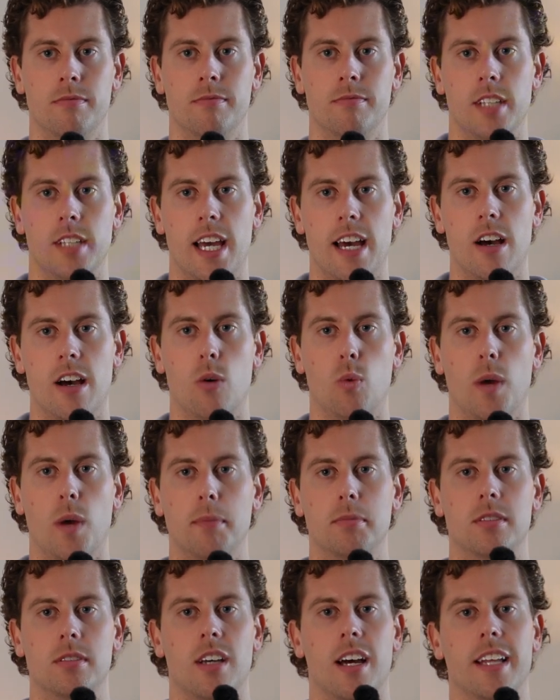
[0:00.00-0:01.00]
Now, a
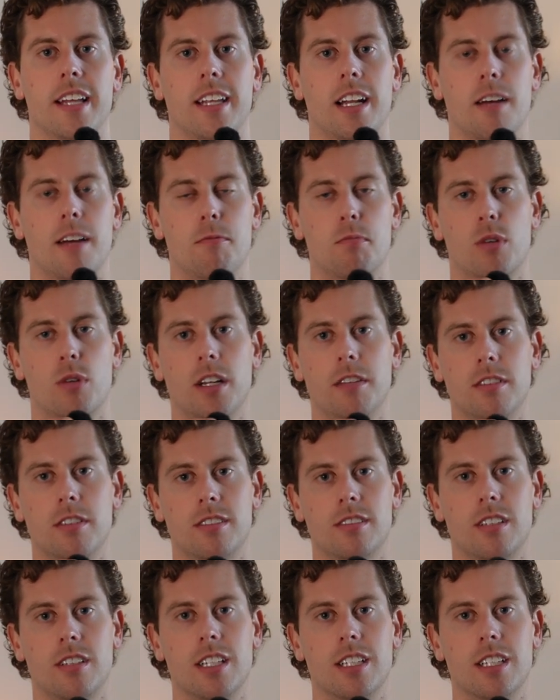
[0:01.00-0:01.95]
website that I've previously